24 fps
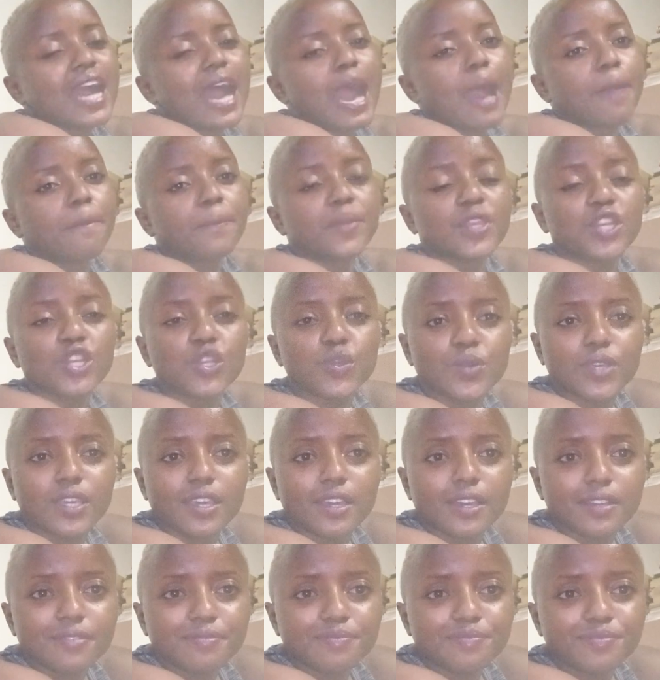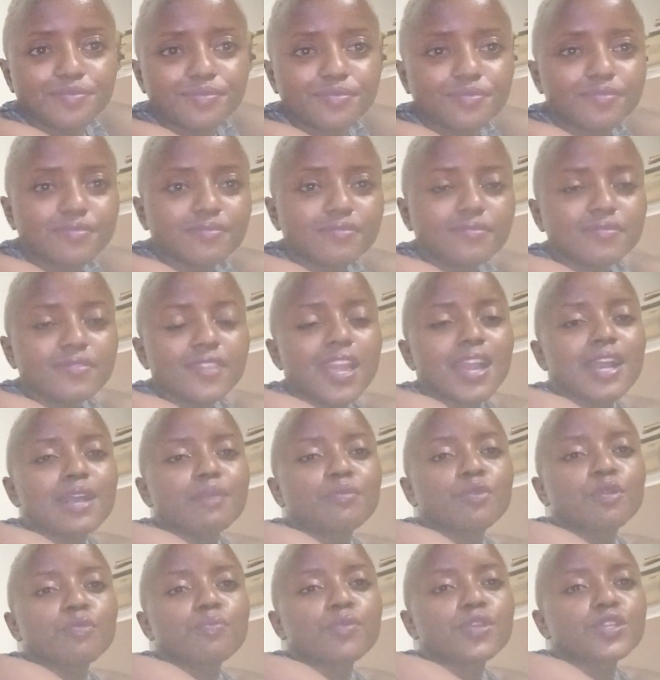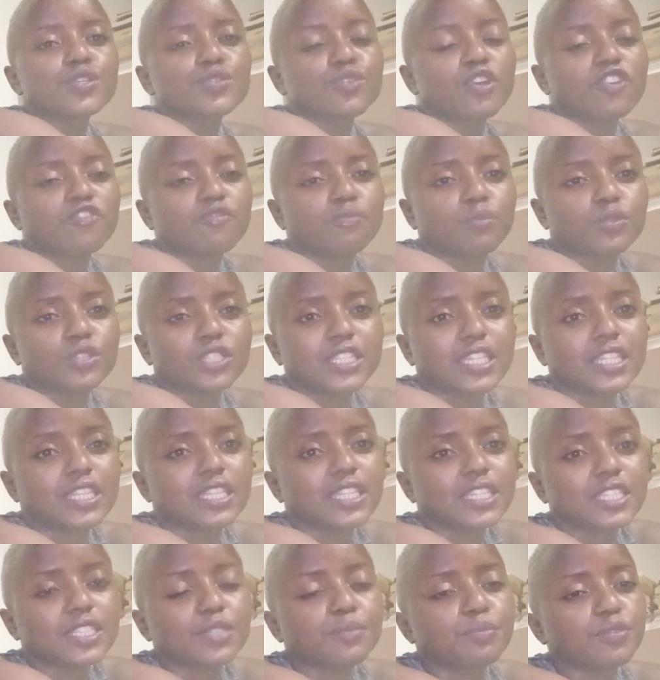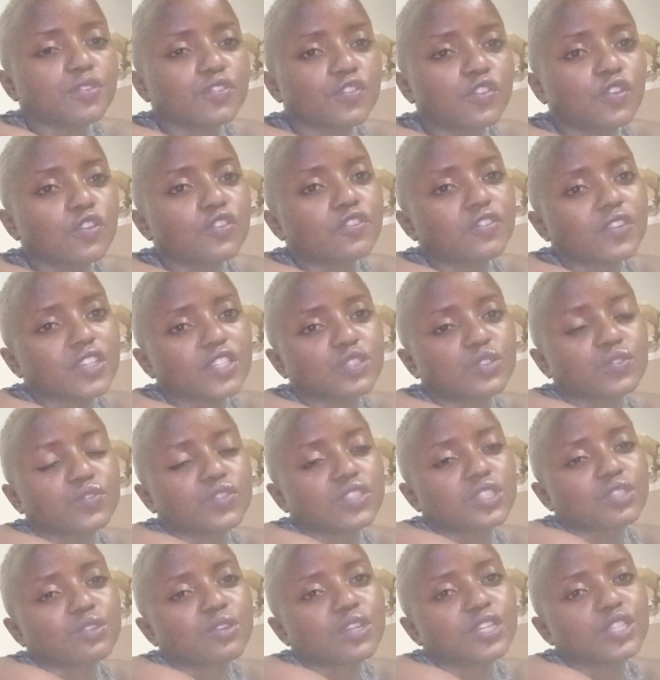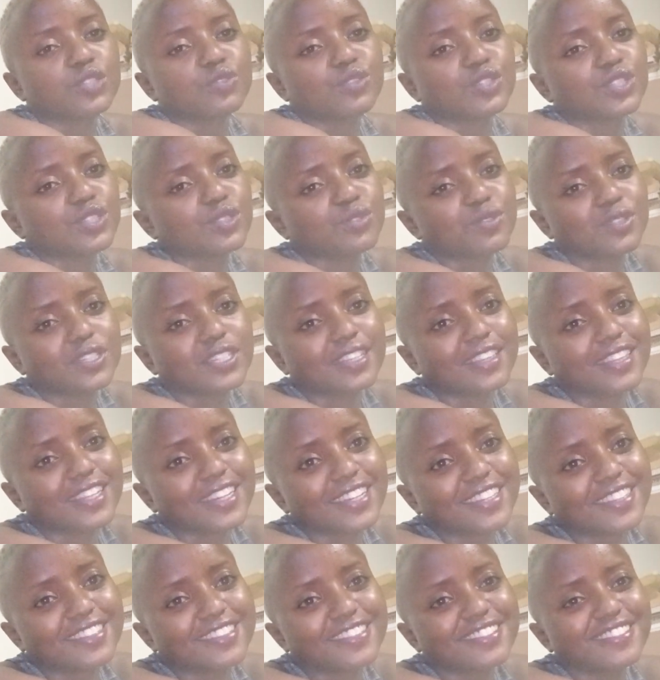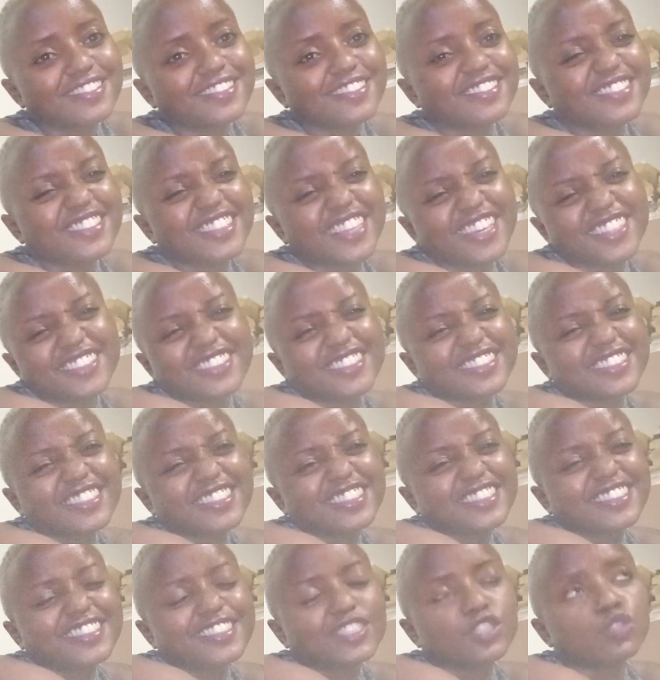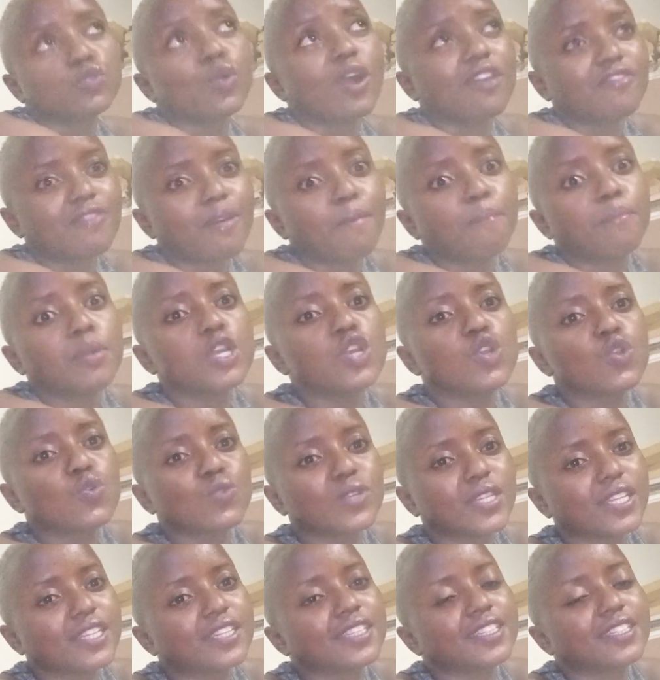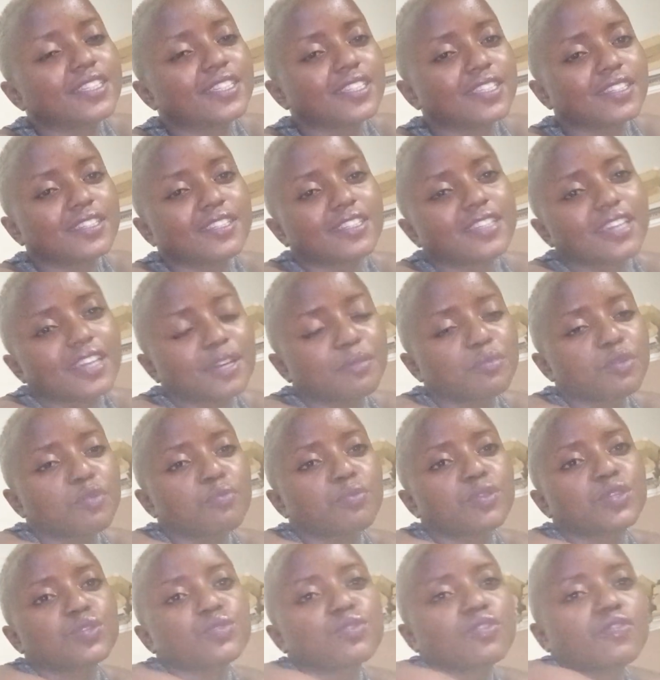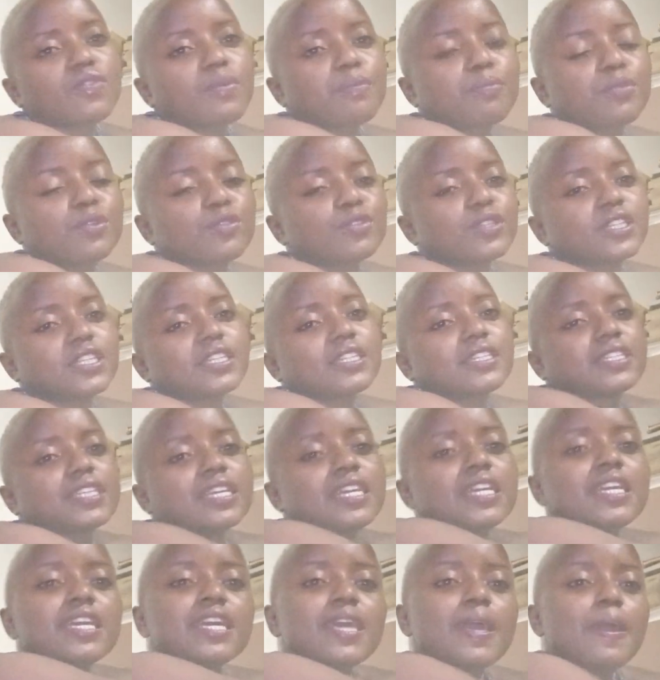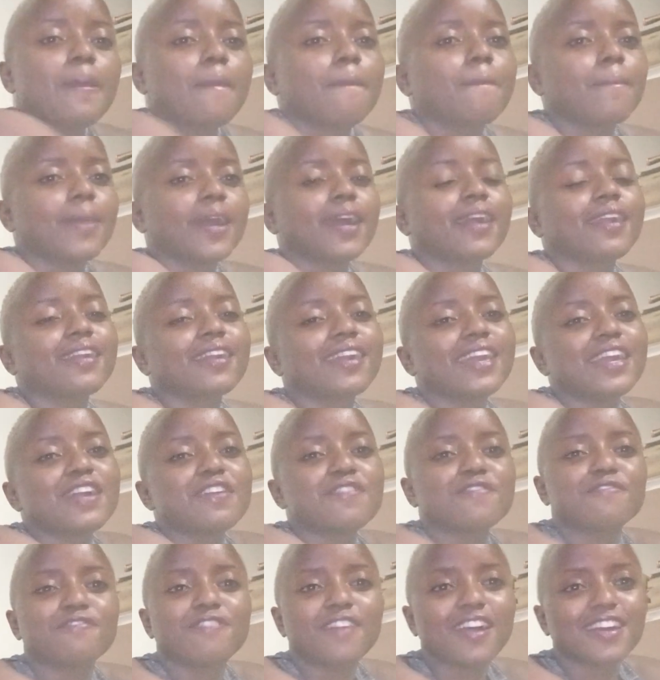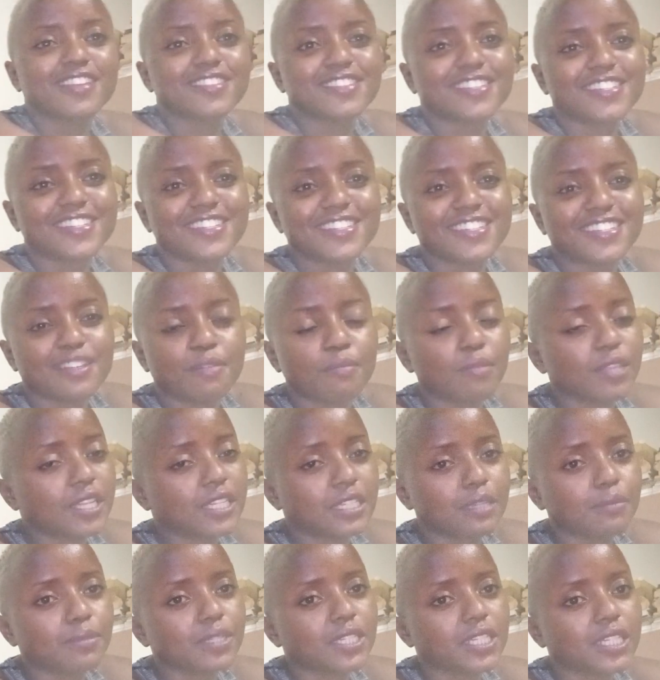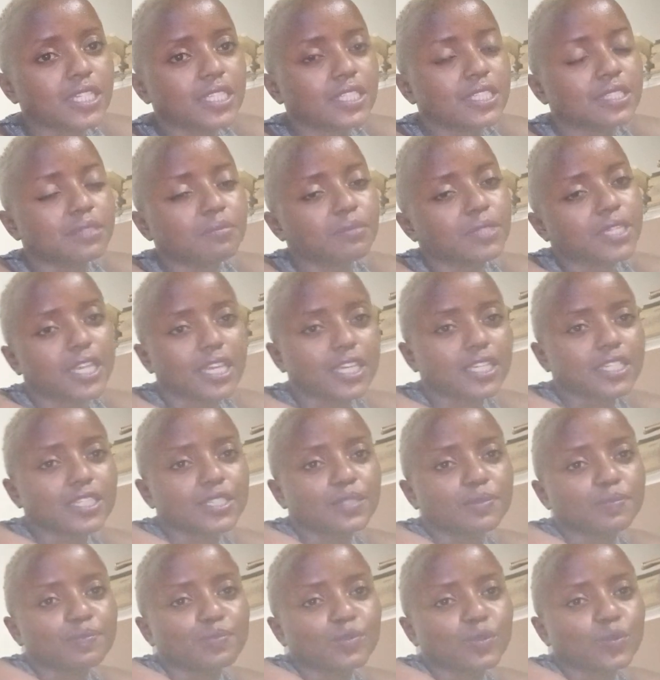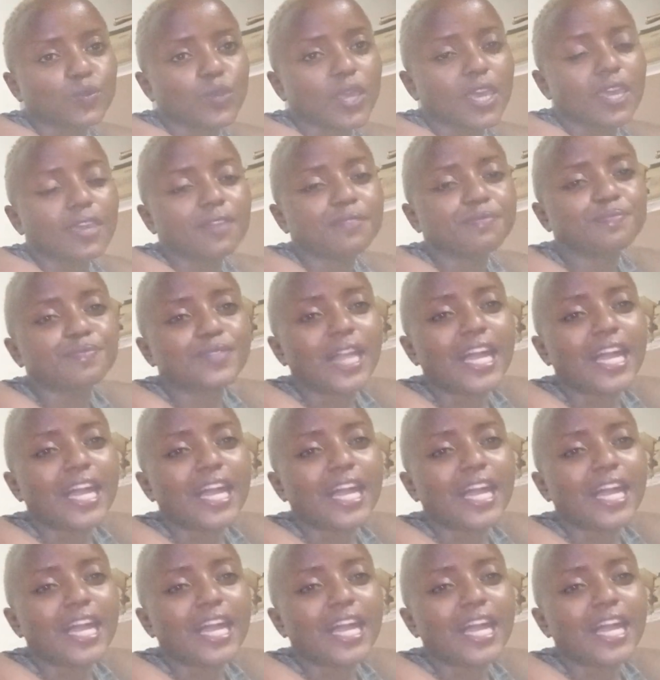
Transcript: Happy New Year. I'm hoping to have posted this before 1st of January 2023. Yes. To have uploaded it. Yeah, I'm hoping to have uploaded it by 1st. By the time it hits midnight. Okay.